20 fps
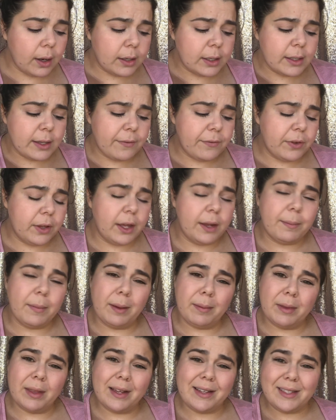Because I feel like
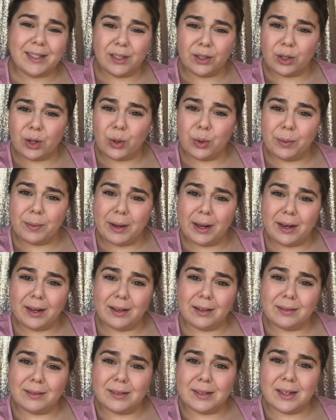maybe that silicone
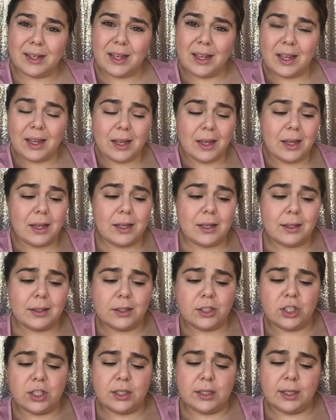might
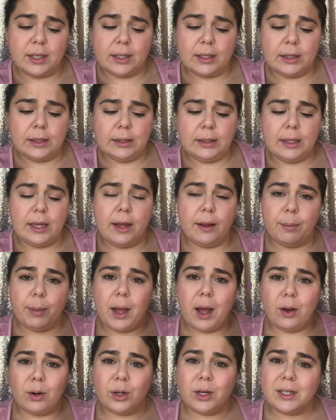just like let
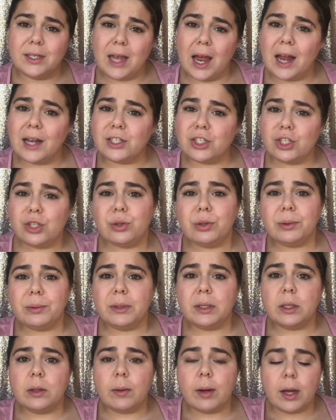powder attach to it
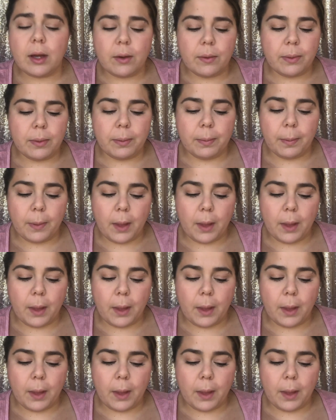really well.